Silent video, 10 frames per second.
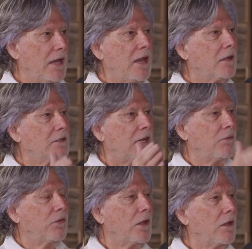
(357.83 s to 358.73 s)
And he doesn't even
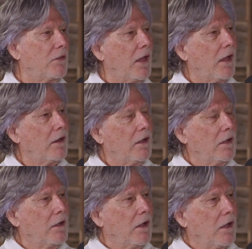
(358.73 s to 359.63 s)
think that
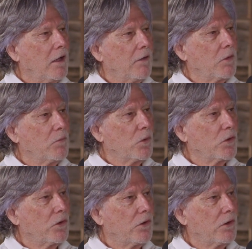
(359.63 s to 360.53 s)
the
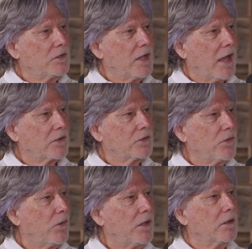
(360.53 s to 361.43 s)
murderer has actually
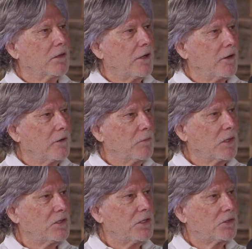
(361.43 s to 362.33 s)
read the letter,
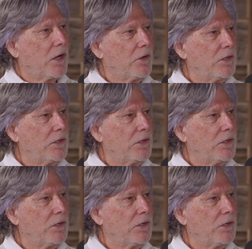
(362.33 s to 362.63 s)
because he's tried to